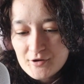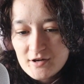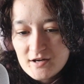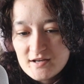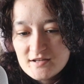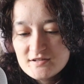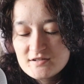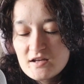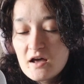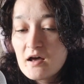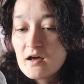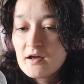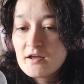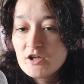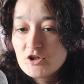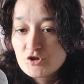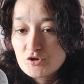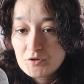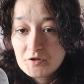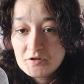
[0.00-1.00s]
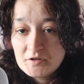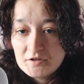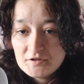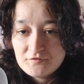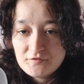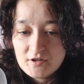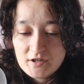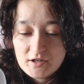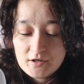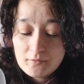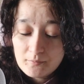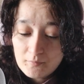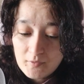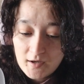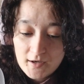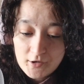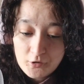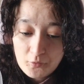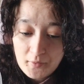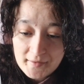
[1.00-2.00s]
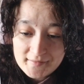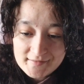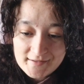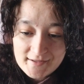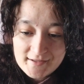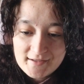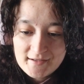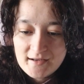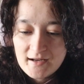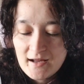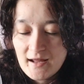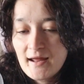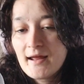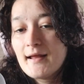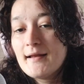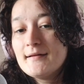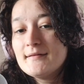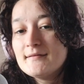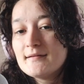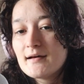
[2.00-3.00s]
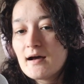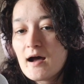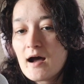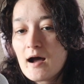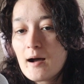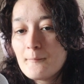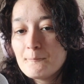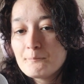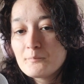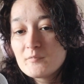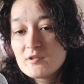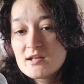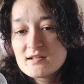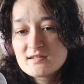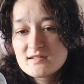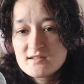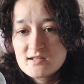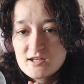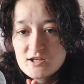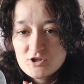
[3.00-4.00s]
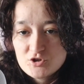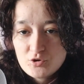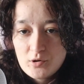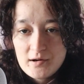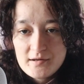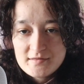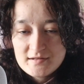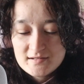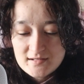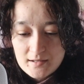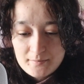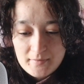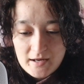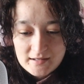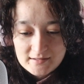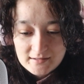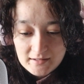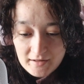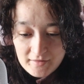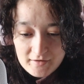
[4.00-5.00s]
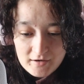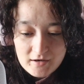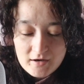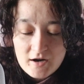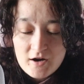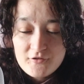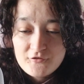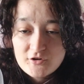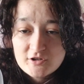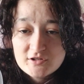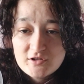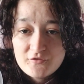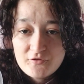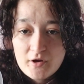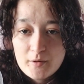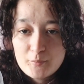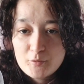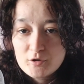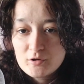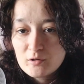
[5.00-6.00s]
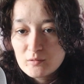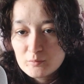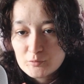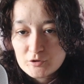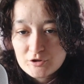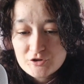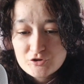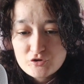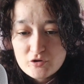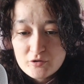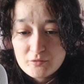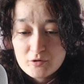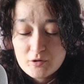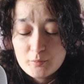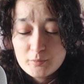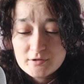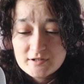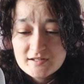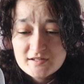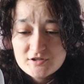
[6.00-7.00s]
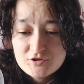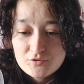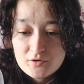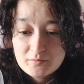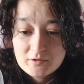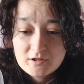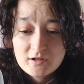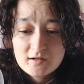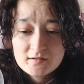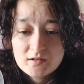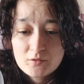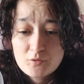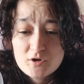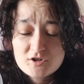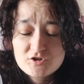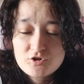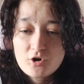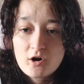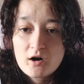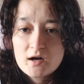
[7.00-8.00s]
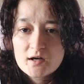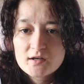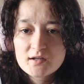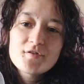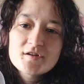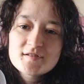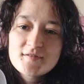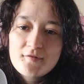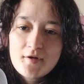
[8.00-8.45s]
you guys uh enjoyed this video. I know I did, and um, let's enjoy this comeback together. First of April, please stream, please stream a lot. They work so hard. First